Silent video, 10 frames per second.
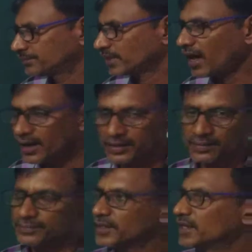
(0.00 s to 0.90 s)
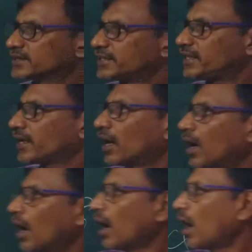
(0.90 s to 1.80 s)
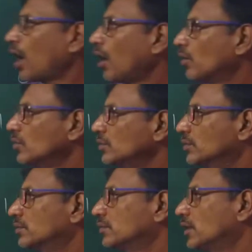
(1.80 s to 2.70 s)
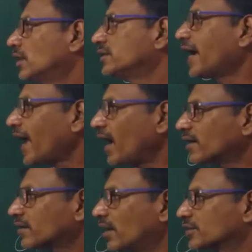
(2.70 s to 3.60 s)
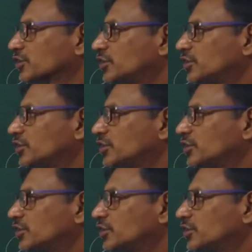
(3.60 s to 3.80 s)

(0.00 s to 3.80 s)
atom. See here how the electrons